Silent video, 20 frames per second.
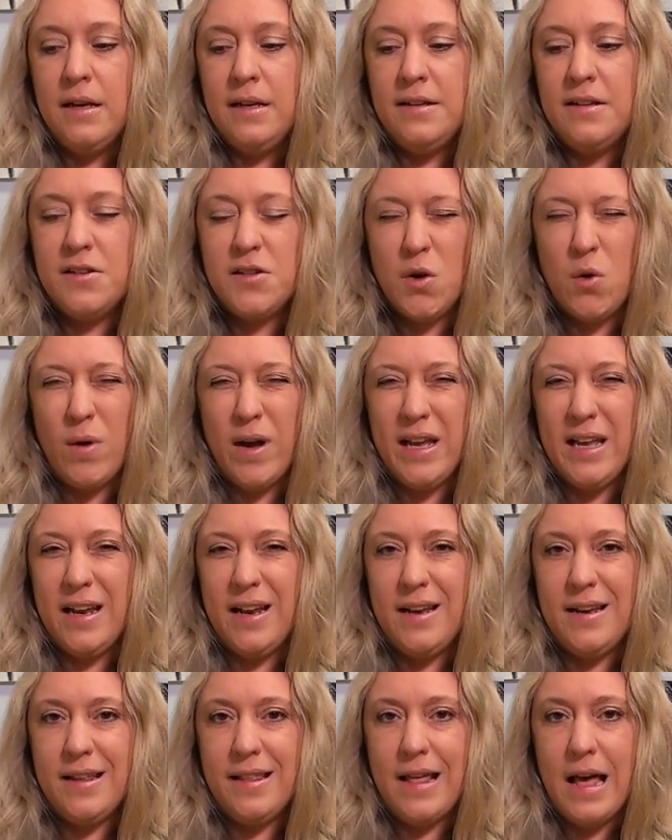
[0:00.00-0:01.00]
Doesn't quite get
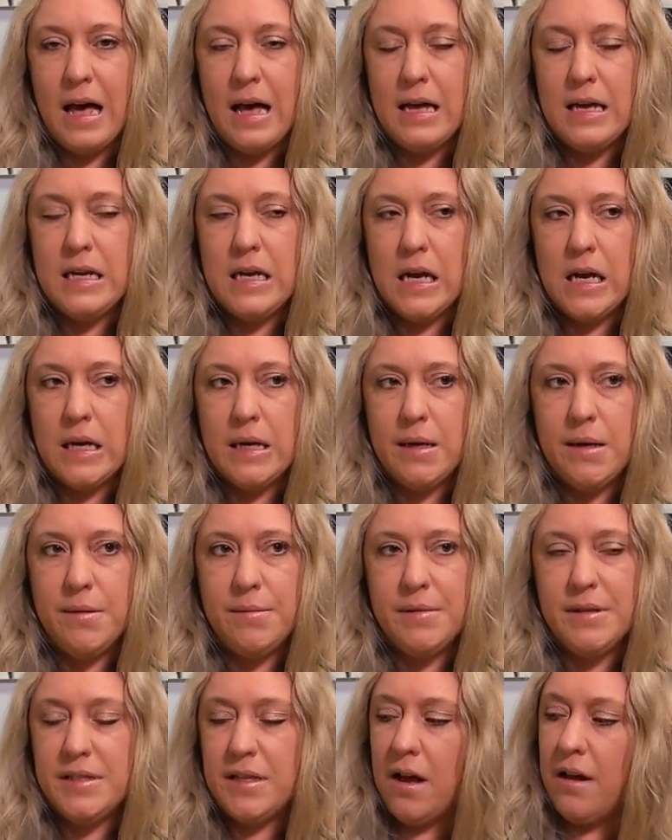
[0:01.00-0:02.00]
into that.
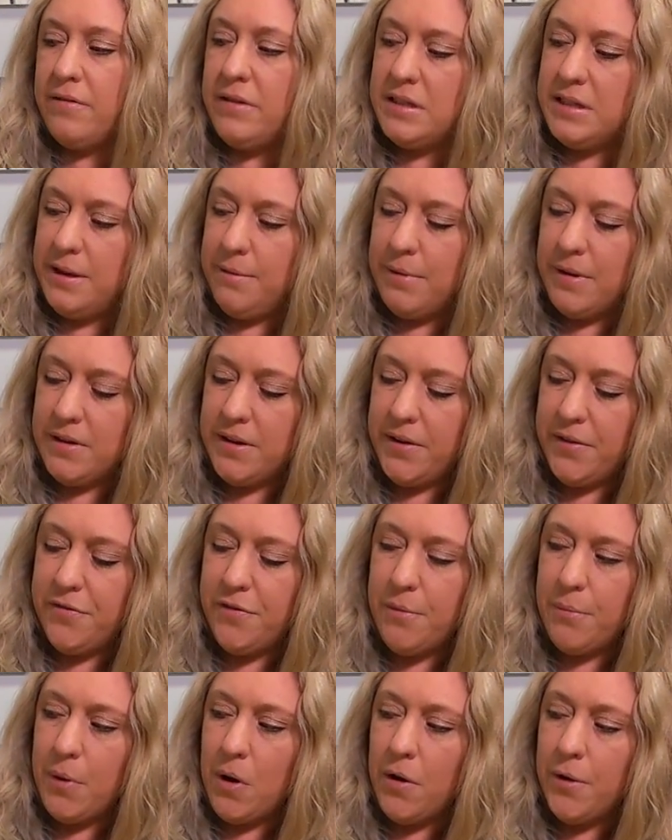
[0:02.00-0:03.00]
It's obviously about like
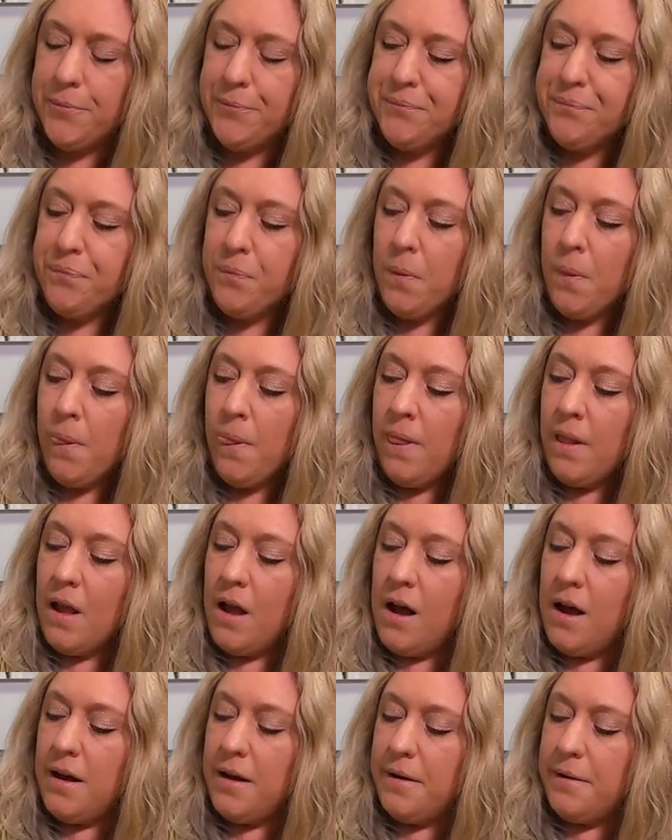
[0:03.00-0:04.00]
football.
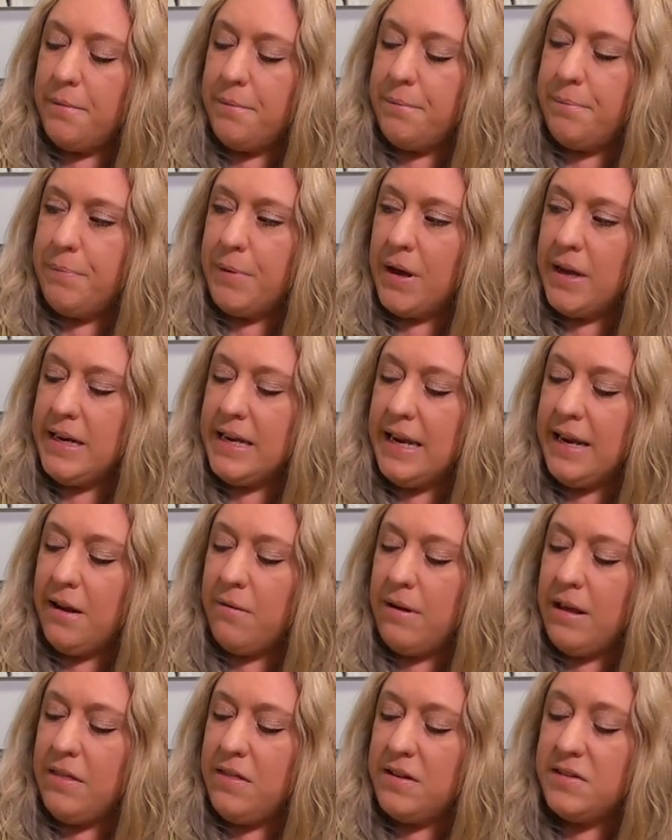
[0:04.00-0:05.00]
But
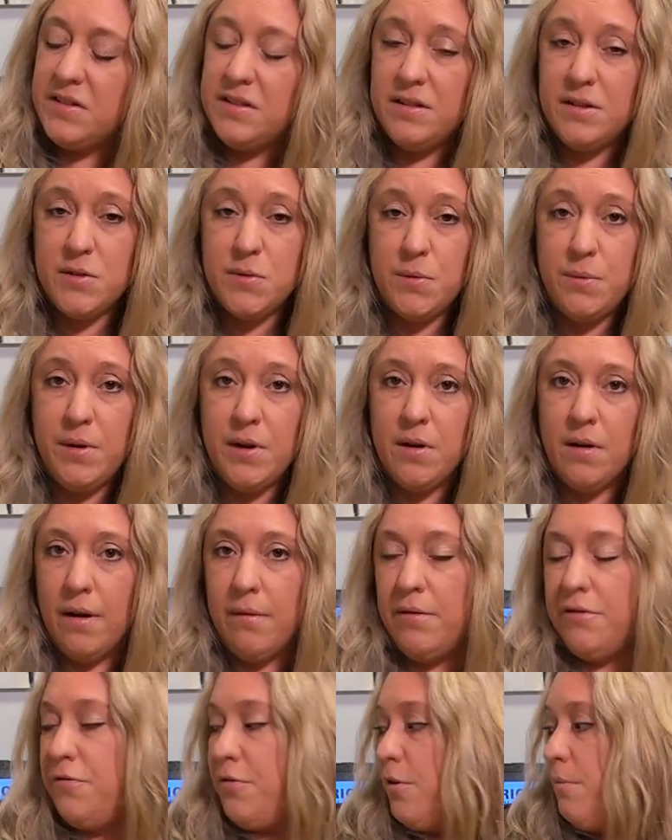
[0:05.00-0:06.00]
anyway, this would be a
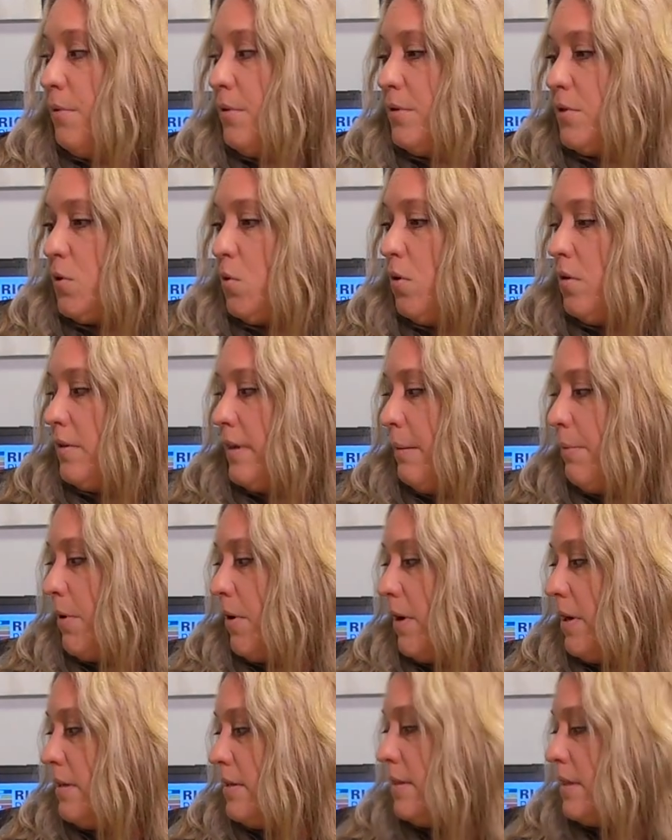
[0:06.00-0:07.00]
great one for middle school
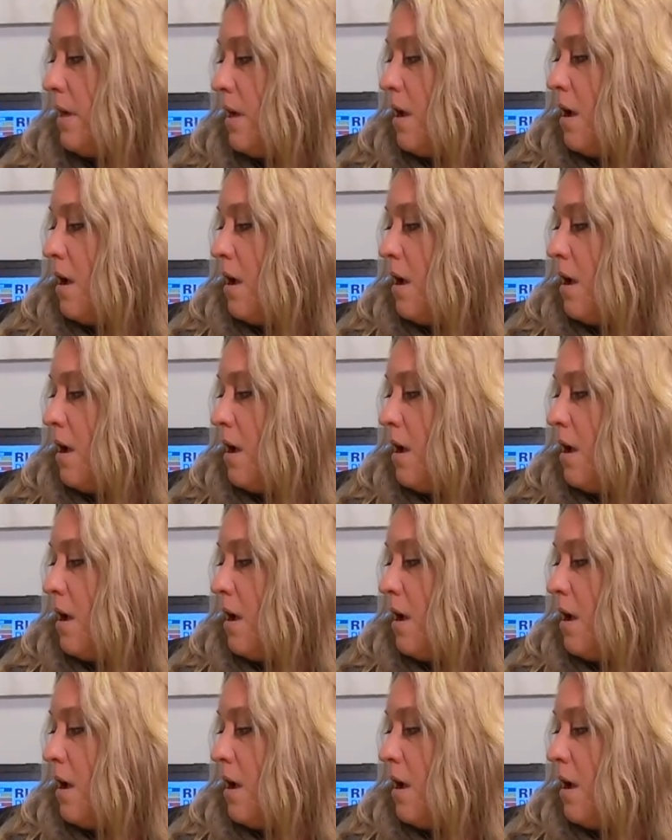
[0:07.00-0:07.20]
libraries.